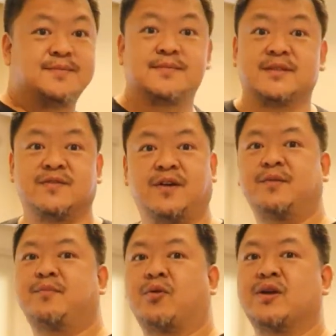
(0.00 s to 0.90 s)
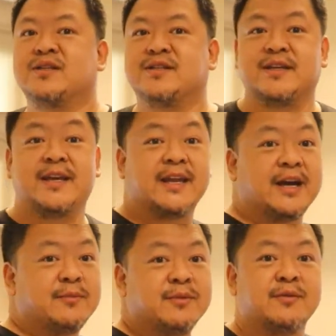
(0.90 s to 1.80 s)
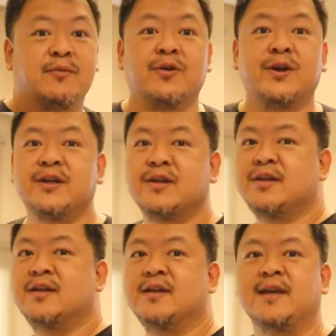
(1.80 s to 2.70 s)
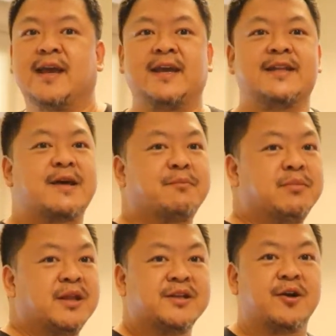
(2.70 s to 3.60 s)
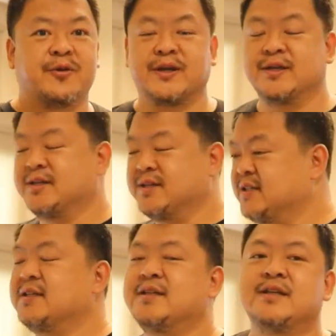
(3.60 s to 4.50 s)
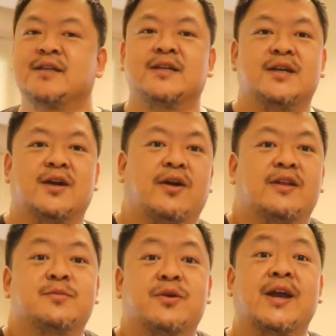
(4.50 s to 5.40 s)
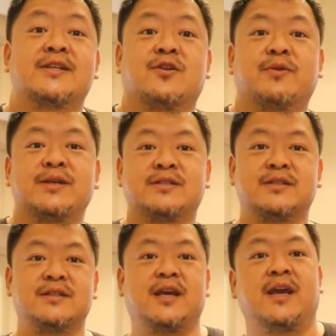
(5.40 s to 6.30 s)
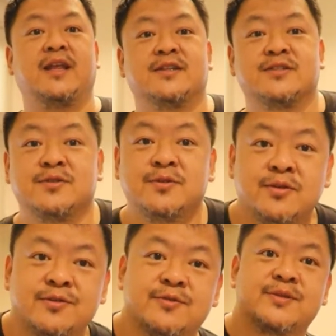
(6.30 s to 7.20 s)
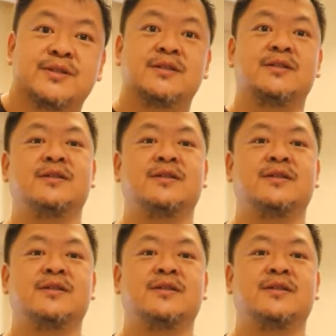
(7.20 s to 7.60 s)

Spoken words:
It's very important to get up in the morning and get that blood going. All right, let's put our hands on our waist and let's do hoo-hoos.